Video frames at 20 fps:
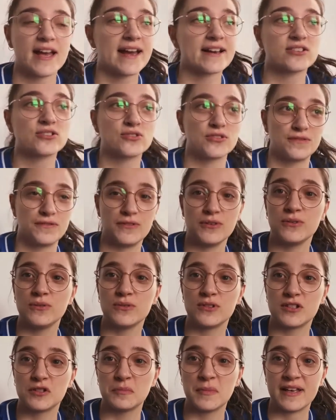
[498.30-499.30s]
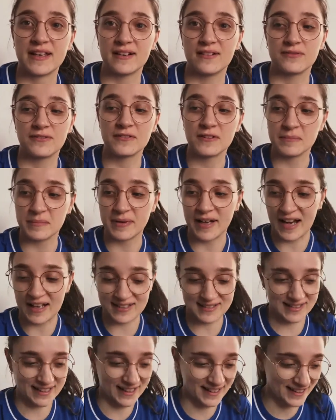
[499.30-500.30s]
extra food to make up for the
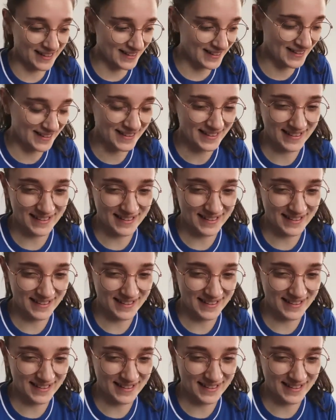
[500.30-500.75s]
pasta.